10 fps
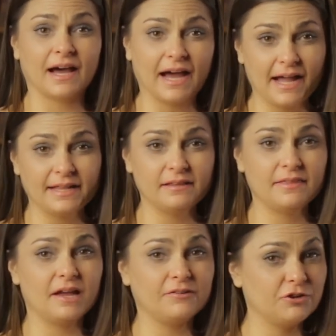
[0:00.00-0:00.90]
I did
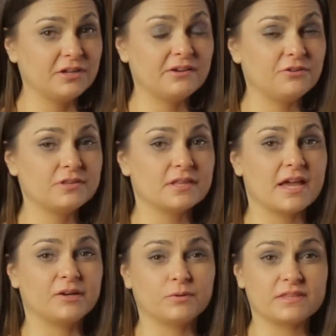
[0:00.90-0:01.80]
that for years
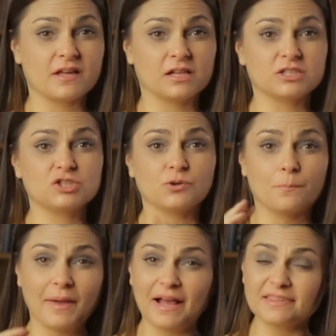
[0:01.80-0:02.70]
and it resulted to
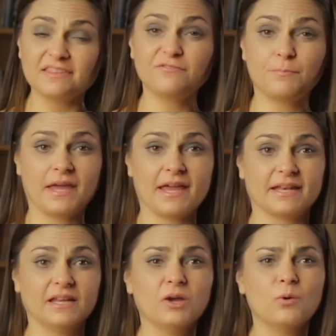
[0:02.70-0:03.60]
massive pain